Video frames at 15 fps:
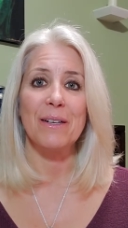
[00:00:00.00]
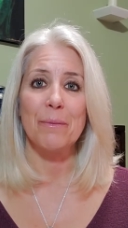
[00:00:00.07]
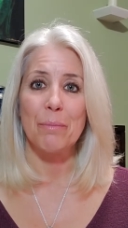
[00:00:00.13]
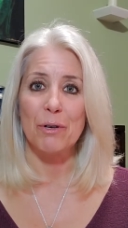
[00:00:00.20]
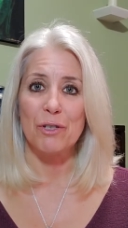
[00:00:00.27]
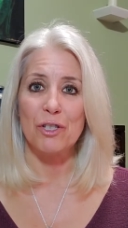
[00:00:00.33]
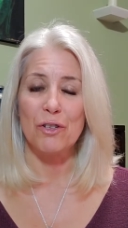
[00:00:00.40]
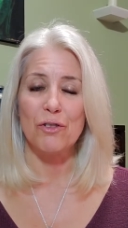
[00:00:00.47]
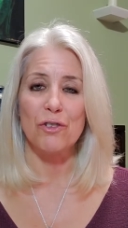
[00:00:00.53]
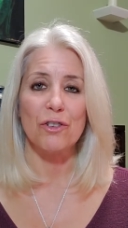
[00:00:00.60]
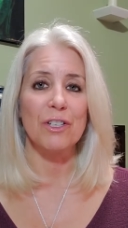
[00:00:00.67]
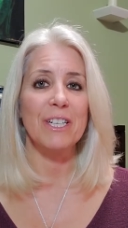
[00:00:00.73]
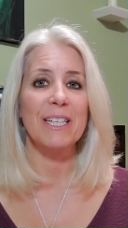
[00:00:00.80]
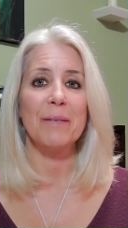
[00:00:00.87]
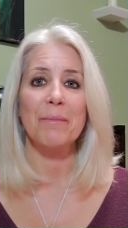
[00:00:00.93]
personal
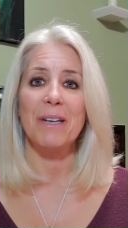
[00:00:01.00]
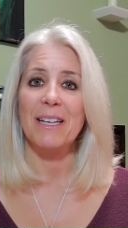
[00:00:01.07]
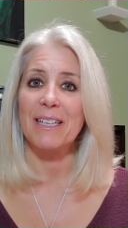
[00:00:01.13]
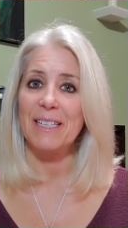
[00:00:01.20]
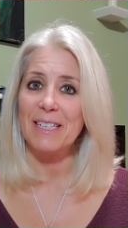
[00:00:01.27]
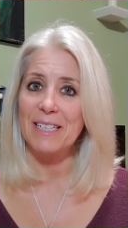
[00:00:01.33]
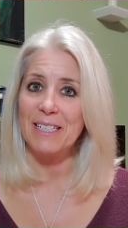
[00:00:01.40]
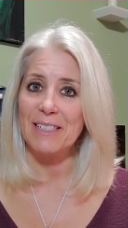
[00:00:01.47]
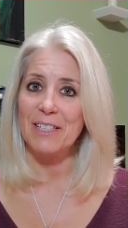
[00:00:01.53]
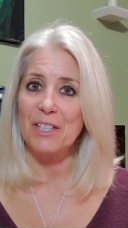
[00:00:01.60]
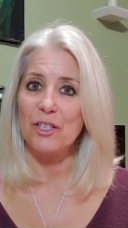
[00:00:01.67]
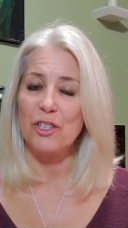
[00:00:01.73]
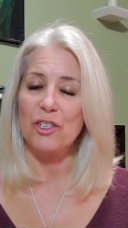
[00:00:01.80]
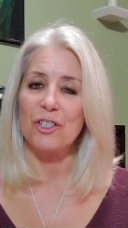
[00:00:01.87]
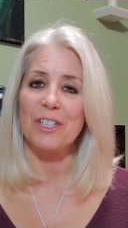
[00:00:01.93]
journey, my
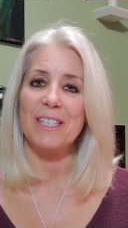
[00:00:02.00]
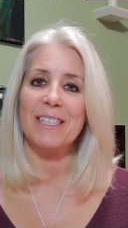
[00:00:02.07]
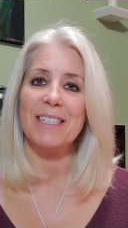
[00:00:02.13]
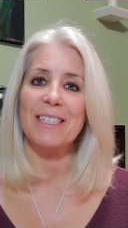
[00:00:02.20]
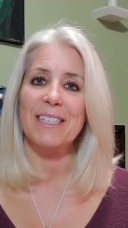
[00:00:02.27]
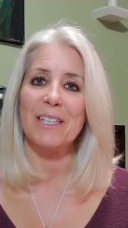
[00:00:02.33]
healing journey,